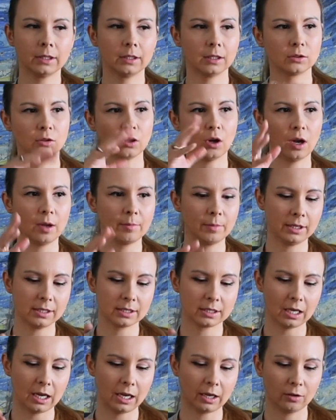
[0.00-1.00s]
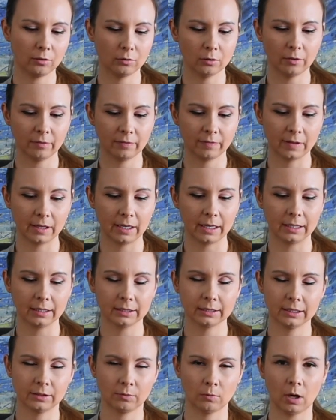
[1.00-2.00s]
and the timing cycle of
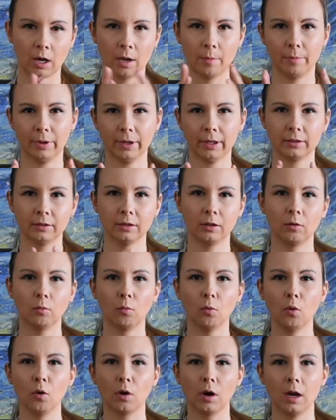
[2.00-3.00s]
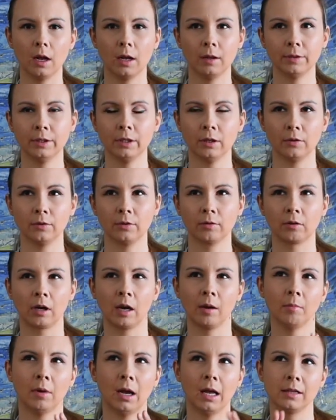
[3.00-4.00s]
things, and why I picked the quarter,
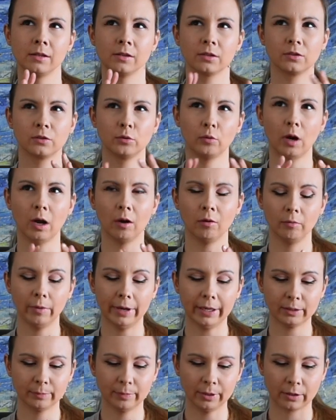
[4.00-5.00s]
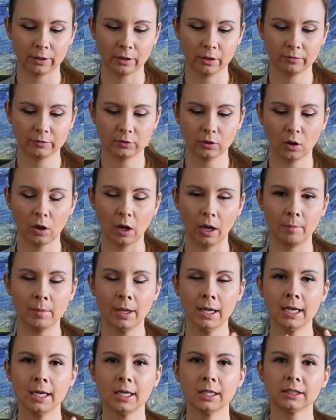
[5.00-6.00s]
3 months, 12 weeks period of time.
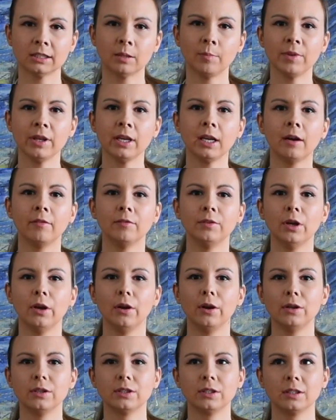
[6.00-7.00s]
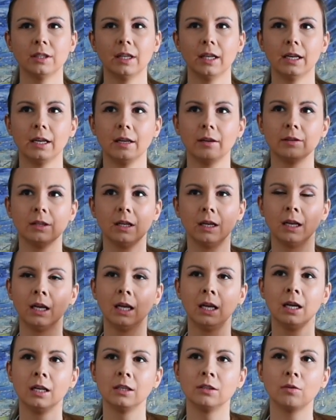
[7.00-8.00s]
Something I've noticed is that in a
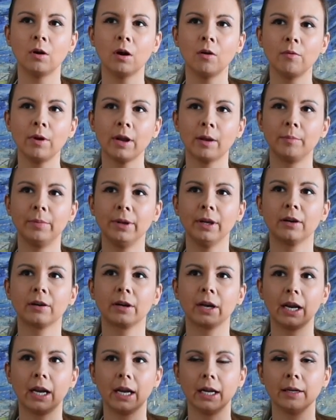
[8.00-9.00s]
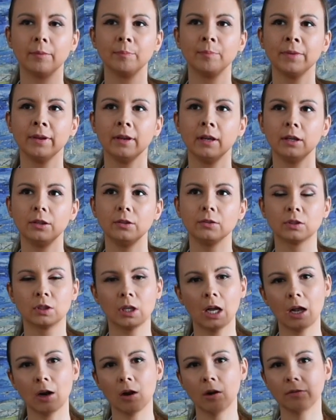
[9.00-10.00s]
12-week period, you
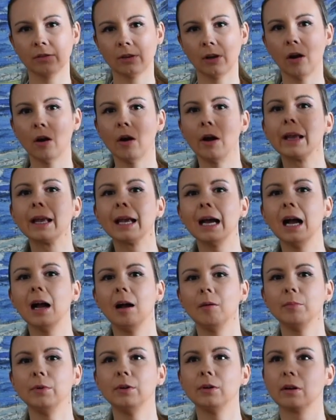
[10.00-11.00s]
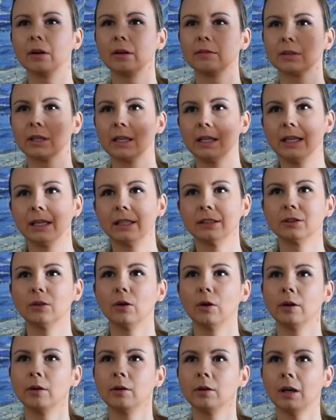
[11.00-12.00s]
start off going up, everything is
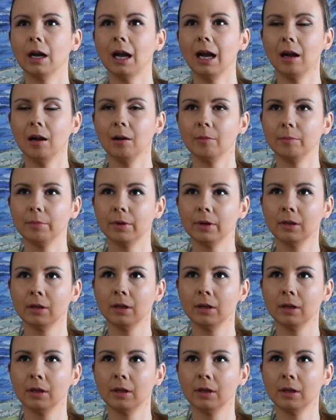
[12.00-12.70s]
going up,